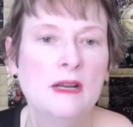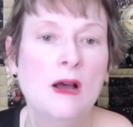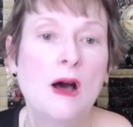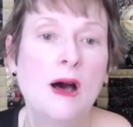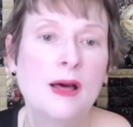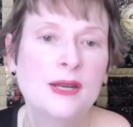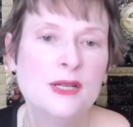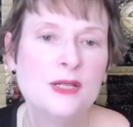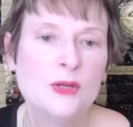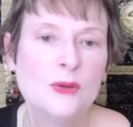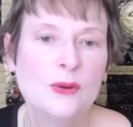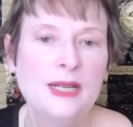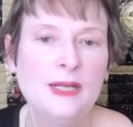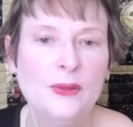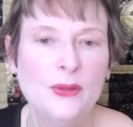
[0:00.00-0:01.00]

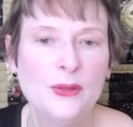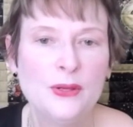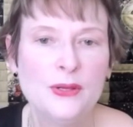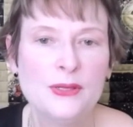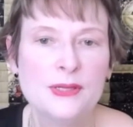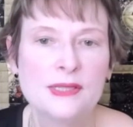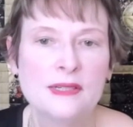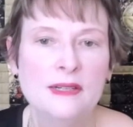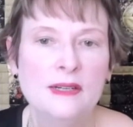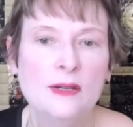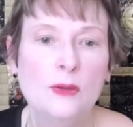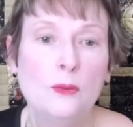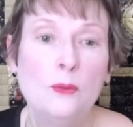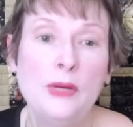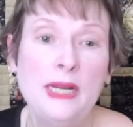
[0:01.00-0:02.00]
auditory learners,
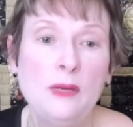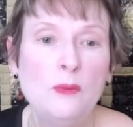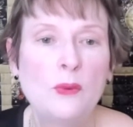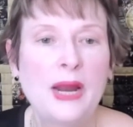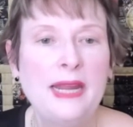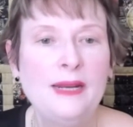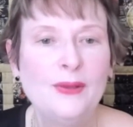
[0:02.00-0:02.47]
read-write